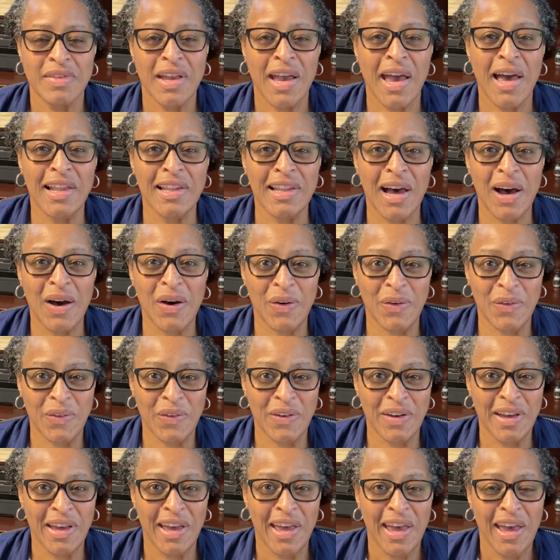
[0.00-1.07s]
Hello,
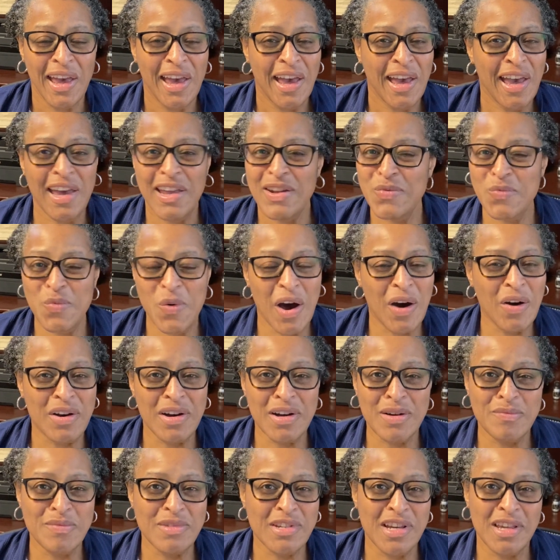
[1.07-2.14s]
and
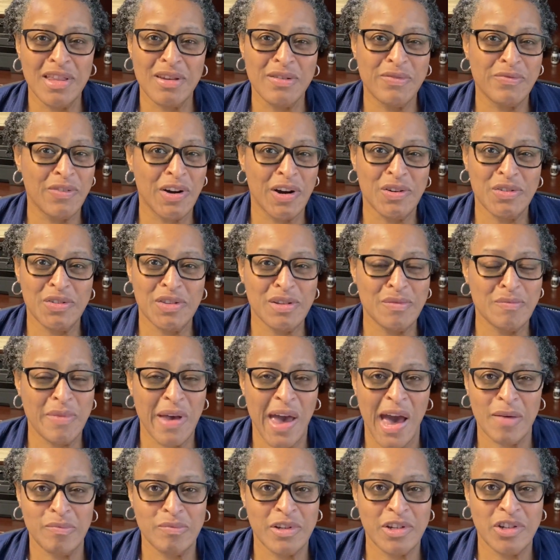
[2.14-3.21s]
welcome to the First
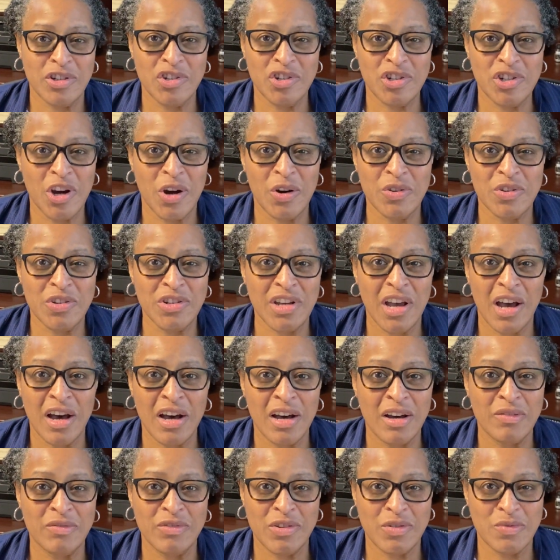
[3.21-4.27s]
Baptist Church
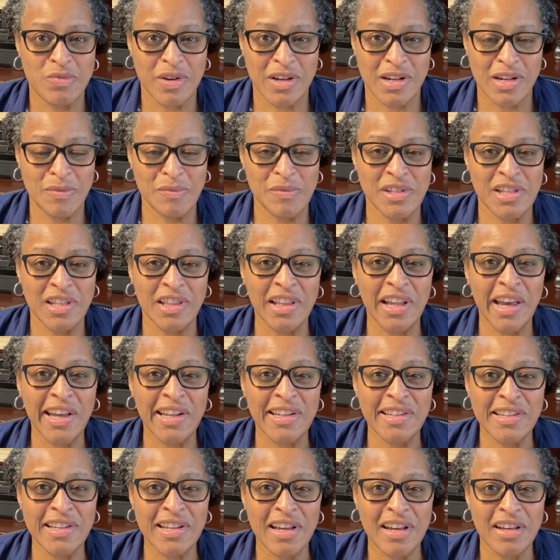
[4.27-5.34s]
of Tarentum's
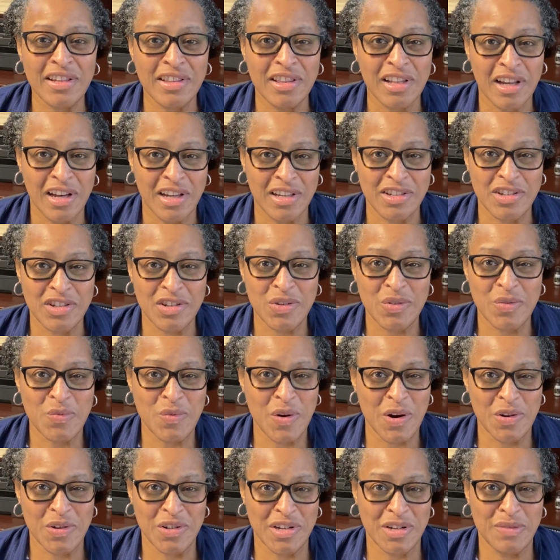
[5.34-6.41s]
Lenten Lunch
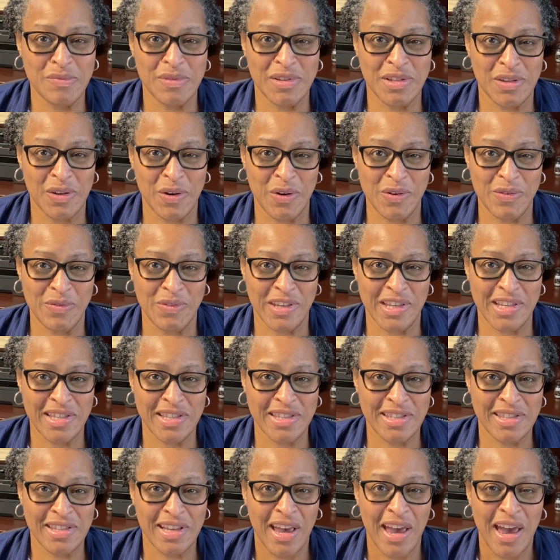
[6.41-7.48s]
Worship
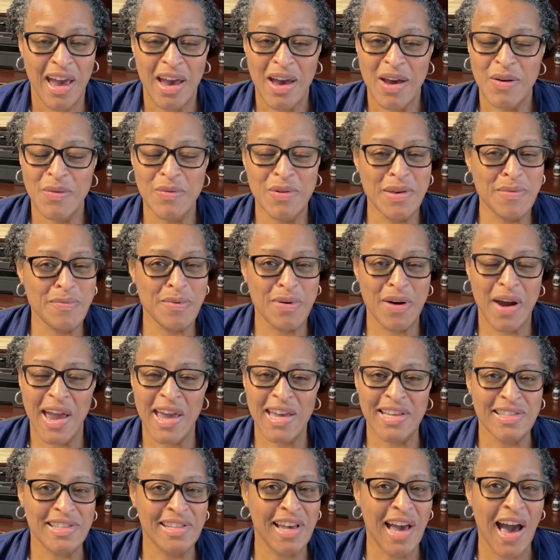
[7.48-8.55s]
Service. We
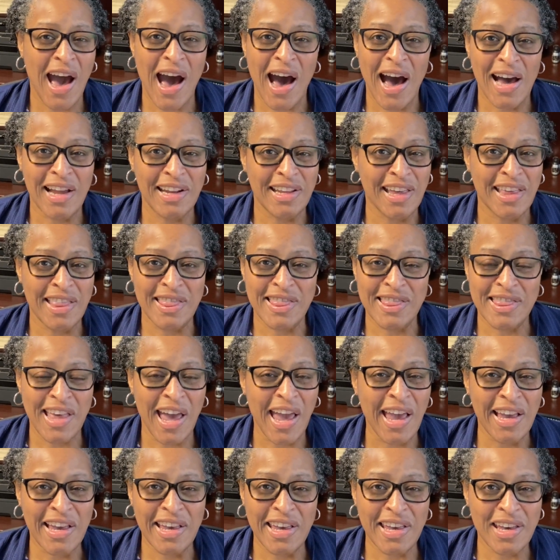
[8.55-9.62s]
praise God and
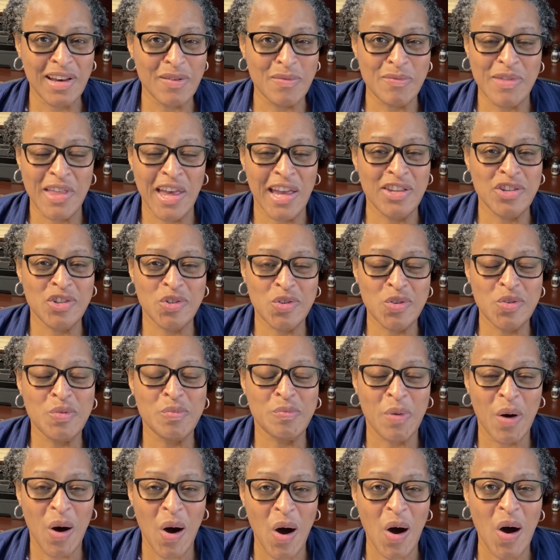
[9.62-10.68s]
thank Him that you
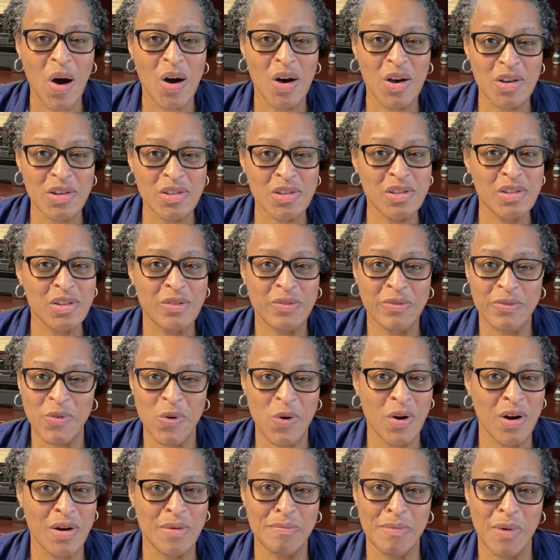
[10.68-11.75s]
paused
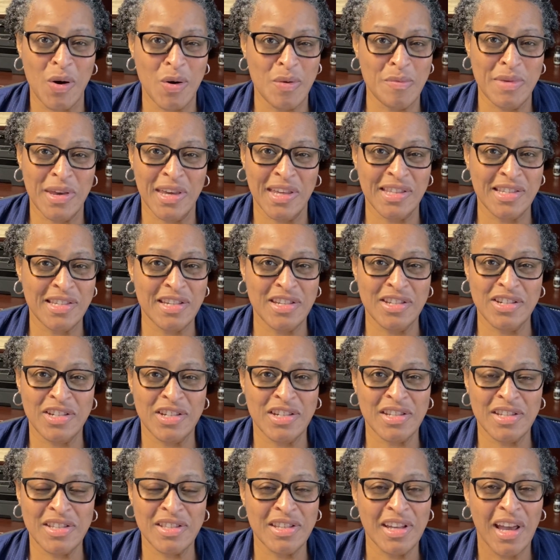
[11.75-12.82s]
for a moment to
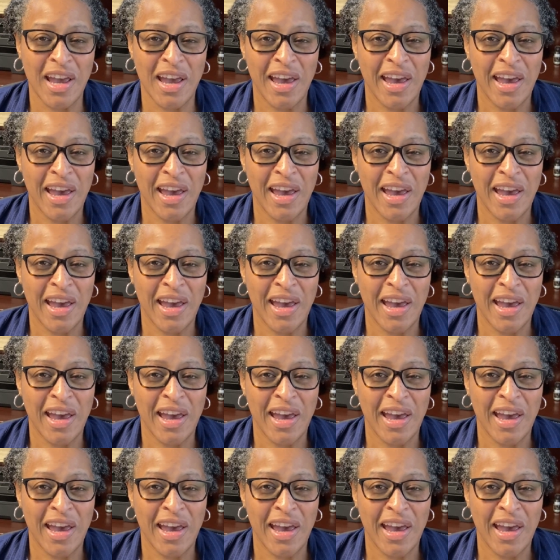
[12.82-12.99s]
just